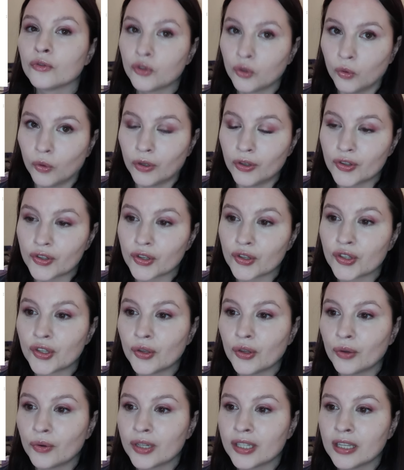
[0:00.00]
Tools.
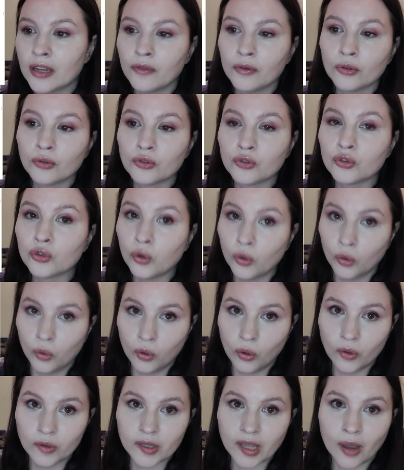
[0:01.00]
So there were several
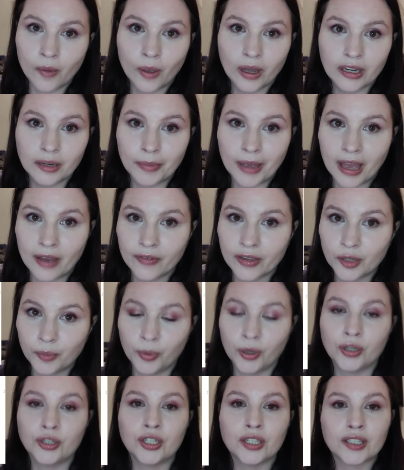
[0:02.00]
tools I wound up having to
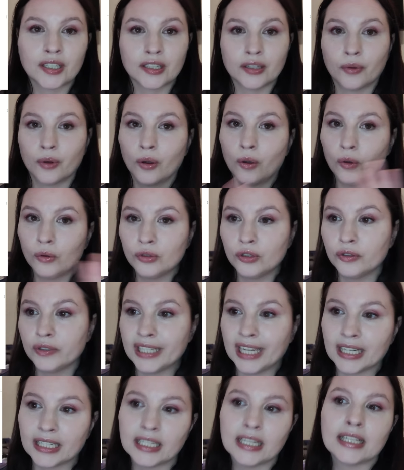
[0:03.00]
purchase because there were whole new
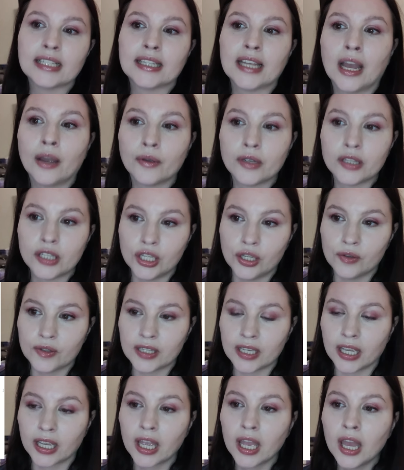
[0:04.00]
techniques that I was
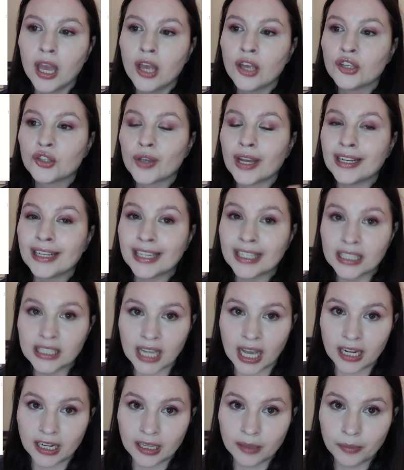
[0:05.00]
using. So I had to get a
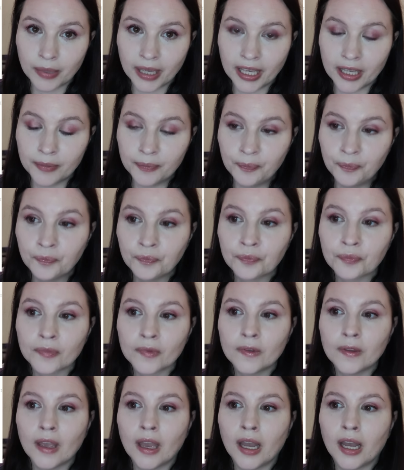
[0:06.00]
dotting pen,
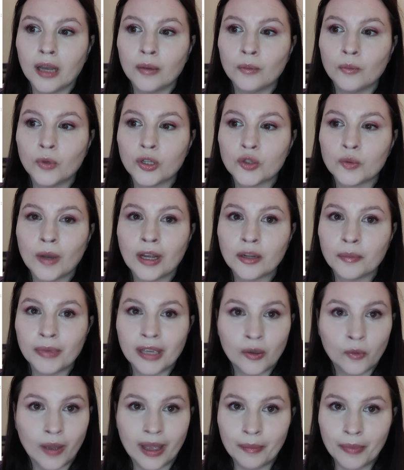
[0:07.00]
which wound up
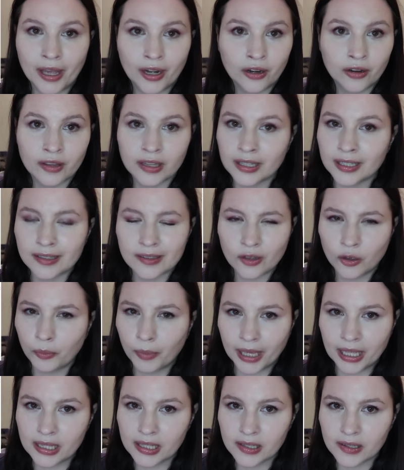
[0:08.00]
being way better than these little
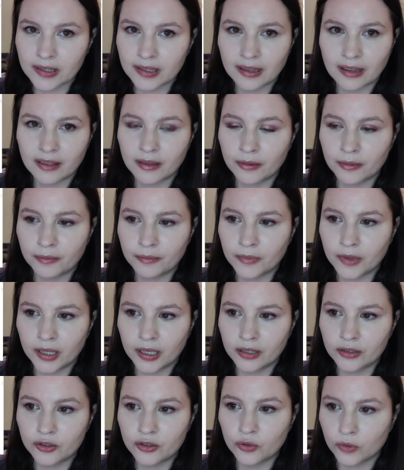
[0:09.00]
pencils that
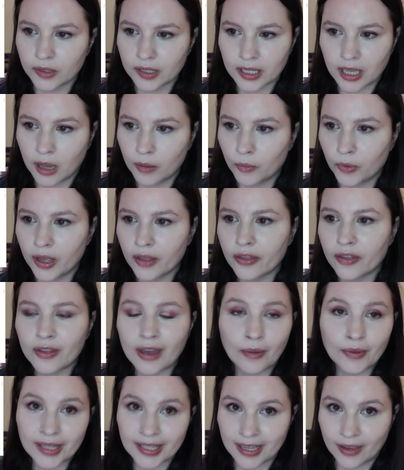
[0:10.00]
the jewels come with.
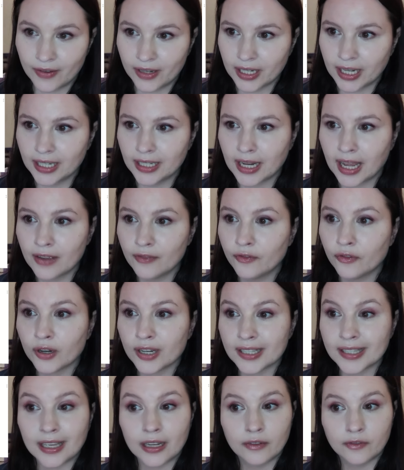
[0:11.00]
That was $7.99
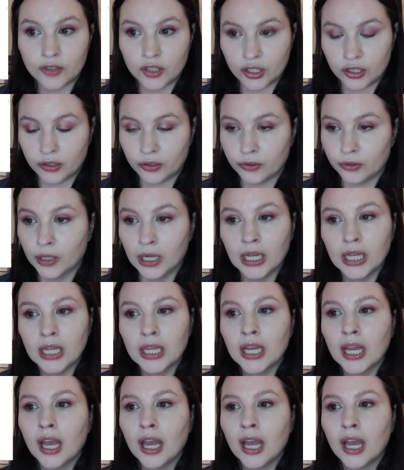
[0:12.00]
for a set of 2.